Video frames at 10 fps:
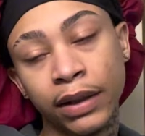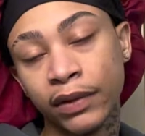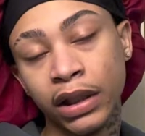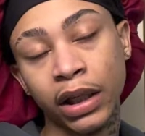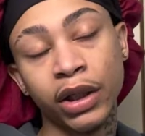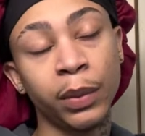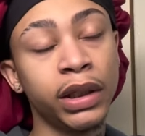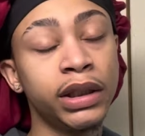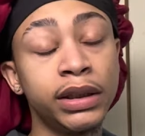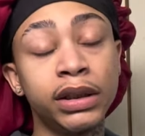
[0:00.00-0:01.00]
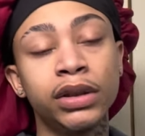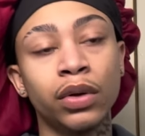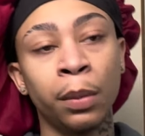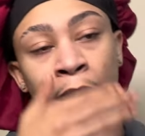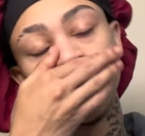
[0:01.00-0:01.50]
I really can't wear Yeezys. So
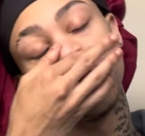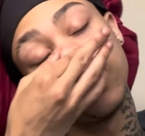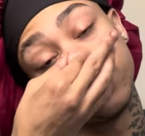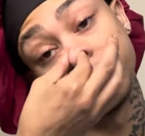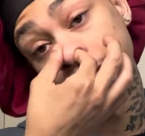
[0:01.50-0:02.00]
I'm like, yo, bro,